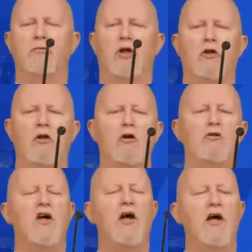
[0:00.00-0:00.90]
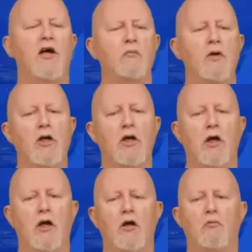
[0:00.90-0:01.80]
a long time,
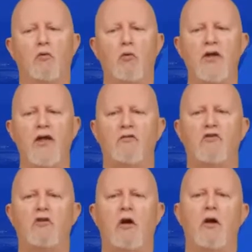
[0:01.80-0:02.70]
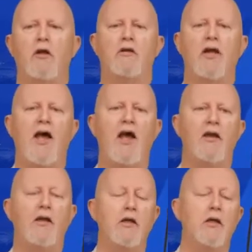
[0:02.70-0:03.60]
we have started
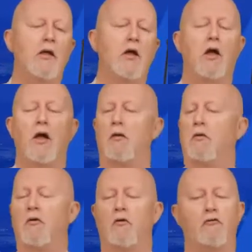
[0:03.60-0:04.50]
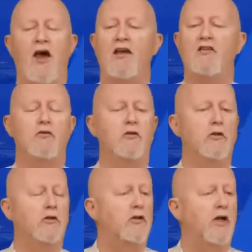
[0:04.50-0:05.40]
adding
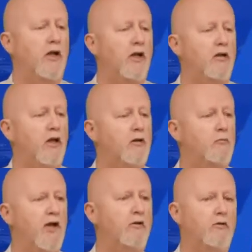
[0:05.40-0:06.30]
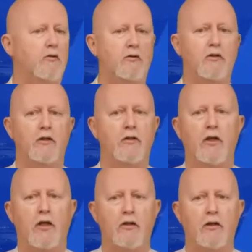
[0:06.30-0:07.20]
faster and better
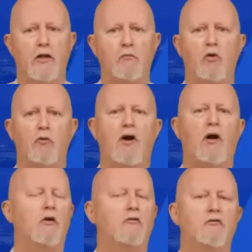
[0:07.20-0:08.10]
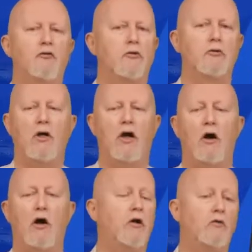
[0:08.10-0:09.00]
and more powerful
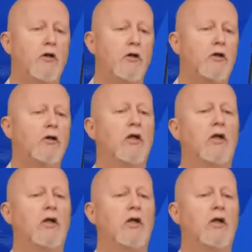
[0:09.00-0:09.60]
hardware